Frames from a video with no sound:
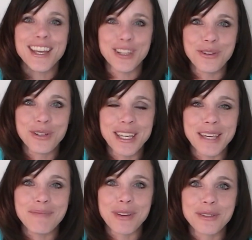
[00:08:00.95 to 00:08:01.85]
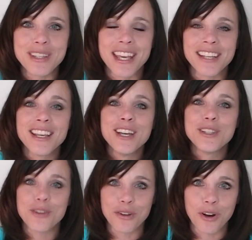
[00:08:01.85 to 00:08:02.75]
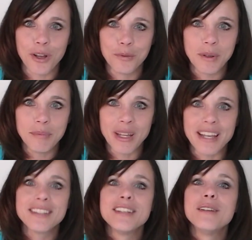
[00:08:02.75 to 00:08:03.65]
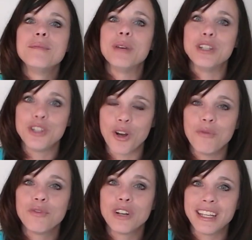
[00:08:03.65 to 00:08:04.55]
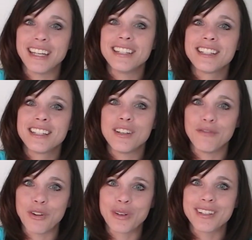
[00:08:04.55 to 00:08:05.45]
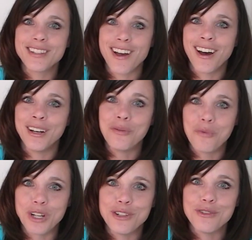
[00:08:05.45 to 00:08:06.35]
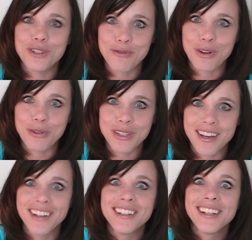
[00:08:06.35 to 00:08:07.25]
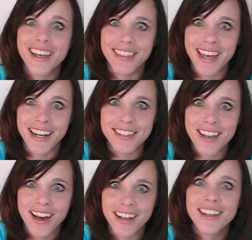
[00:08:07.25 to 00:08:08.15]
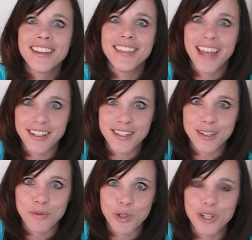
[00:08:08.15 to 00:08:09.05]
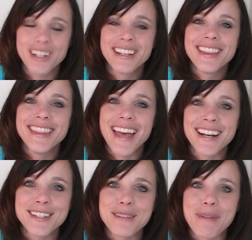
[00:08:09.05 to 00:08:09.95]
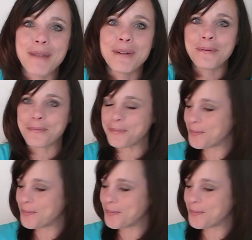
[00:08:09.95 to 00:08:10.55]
that you can keep those things so they're all in one place, but don't forget to focus on what you should focus on, and that is God. That is His Word. That is the Bible.